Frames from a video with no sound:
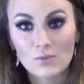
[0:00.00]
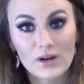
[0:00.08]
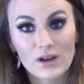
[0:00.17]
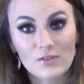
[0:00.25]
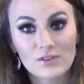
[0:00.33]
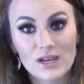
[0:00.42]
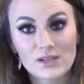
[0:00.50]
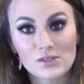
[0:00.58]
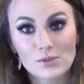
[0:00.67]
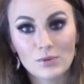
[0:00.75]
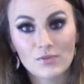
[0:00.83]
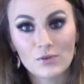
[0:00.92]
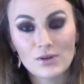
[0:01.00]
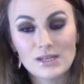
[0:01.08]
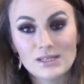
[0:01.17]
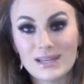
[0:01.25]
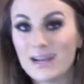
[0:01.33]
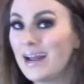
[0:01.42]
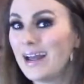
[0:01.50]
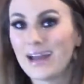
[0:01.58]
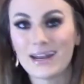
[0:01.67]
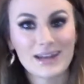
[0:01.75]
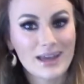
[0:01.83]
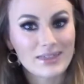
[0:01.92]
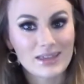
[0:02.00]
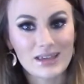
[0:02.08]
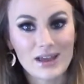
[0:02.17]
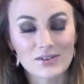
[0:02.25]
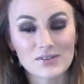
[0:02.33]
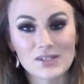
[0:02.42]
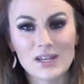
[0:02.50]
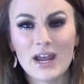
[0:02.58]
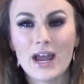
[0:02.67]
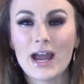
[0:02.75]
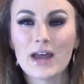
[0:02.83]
whatever that superfruit is, and nothing else.